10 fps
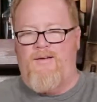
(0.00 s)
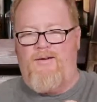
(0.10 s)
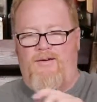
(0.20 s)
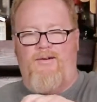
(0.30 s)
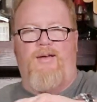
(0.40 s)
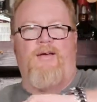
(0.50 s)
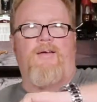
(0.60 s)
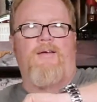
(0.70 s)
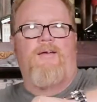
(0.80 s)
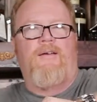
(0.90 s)
okay.
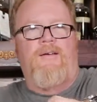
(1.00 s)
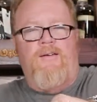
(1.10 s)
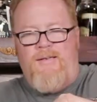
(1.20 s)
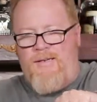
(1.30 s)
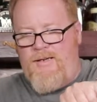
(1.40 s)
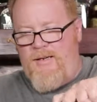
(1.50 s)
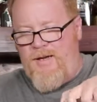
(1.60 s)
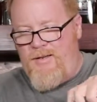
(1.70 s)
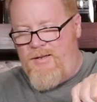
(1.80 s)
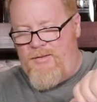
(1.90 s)

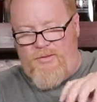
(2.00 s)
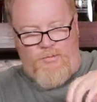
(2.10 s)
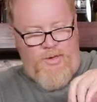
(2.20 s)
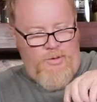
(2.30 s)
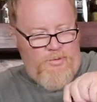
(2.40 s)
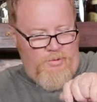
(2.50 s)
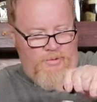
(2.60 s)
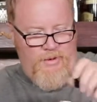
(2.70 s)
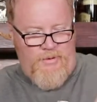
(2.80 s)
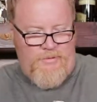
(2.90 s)
And then three
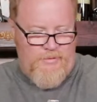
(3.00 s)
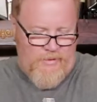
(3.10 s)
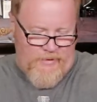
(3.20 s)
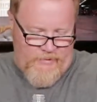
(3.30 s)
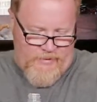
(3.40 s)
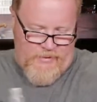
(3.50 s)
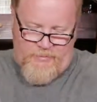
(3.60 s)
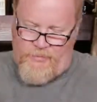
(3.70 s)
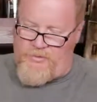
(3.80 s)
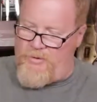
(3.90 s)
quarter ounce of the
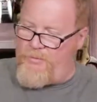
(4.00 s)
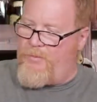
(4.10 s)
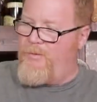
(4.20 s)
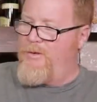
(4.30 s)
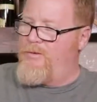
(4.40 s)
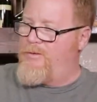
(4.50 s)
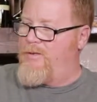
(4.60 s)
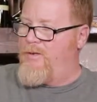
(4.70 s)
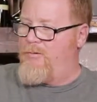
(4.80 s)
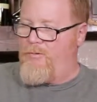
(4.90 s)
simple syrup, and we use
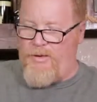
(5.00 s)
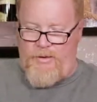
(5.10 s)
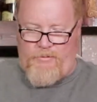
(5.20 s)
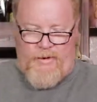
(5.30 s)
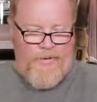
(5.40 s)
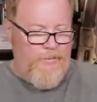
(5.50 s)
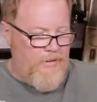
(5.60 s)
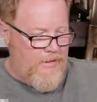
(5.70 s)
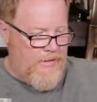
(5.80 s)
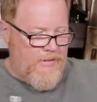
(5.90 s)
the Ready
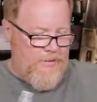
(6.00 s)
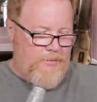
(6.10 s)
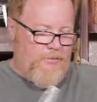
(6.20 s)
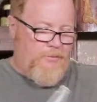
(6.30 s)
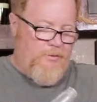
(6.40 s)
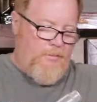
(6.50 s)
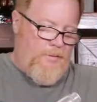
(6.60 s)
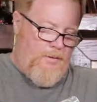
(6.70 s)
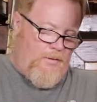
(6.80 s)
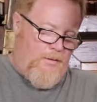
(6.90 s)
Rabbit simple syrup.